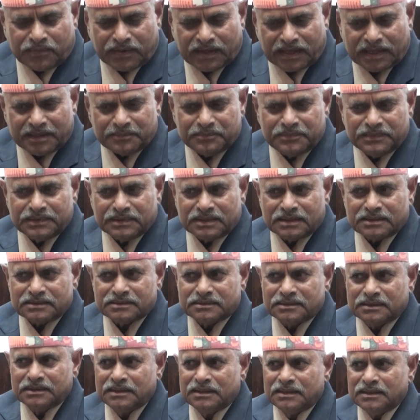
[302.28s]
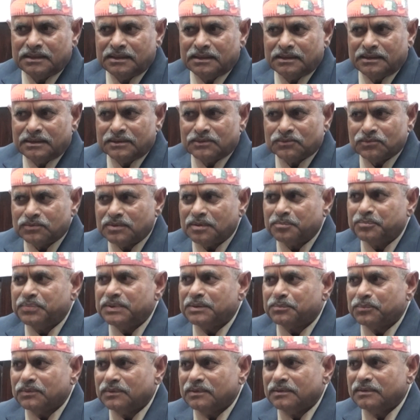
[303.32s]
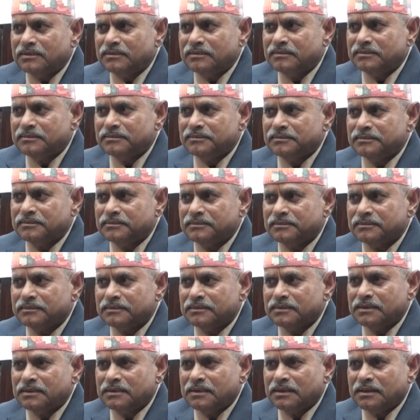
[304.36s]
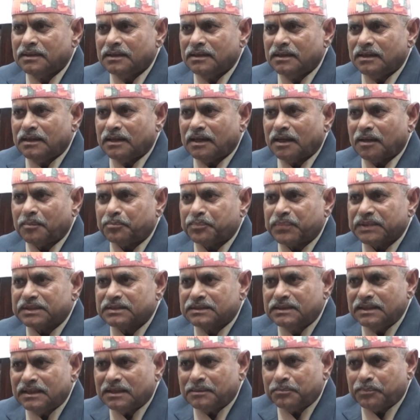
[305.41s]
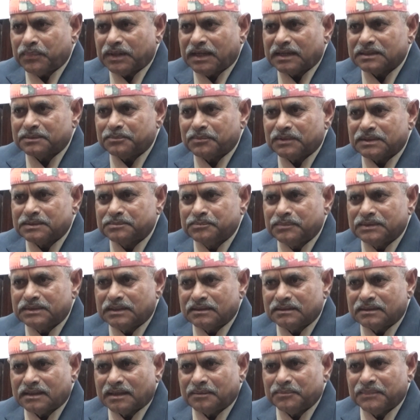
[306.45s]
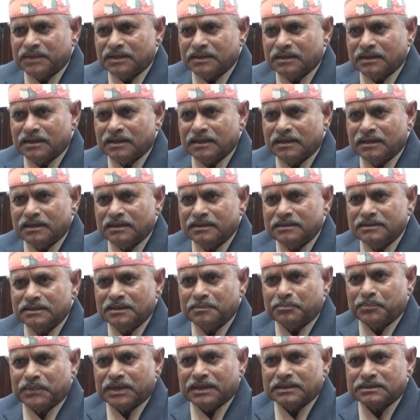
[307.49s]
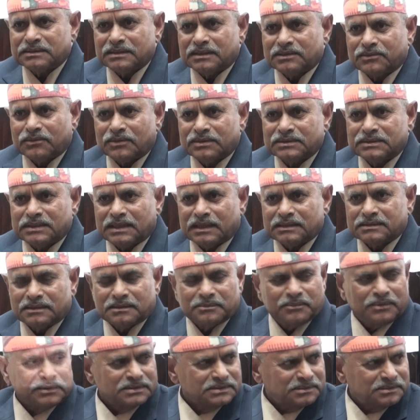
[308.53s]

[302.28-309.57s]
failed to create an environment for election after the dissolution of the first Constituent Assembly. Former President Yadav also